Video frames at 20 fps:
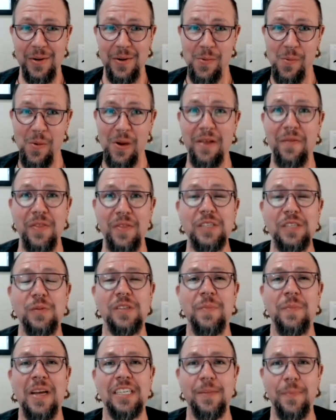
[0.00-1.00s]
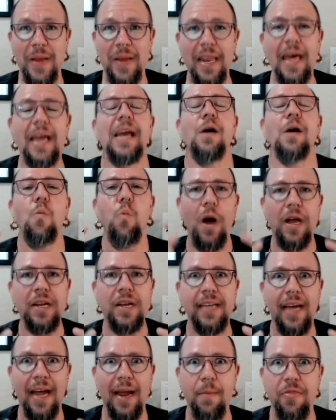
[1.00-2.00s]
What if this was meant to be like a one
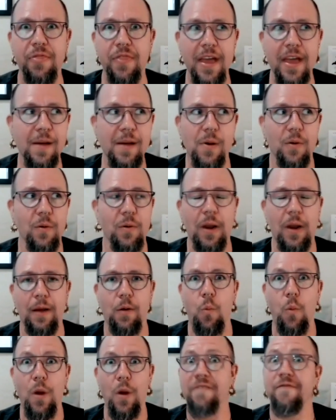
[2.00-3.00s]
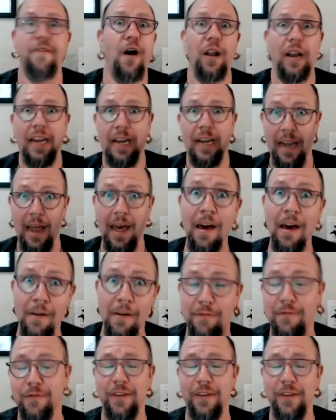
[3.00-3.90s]
time thing, but like we fall in love?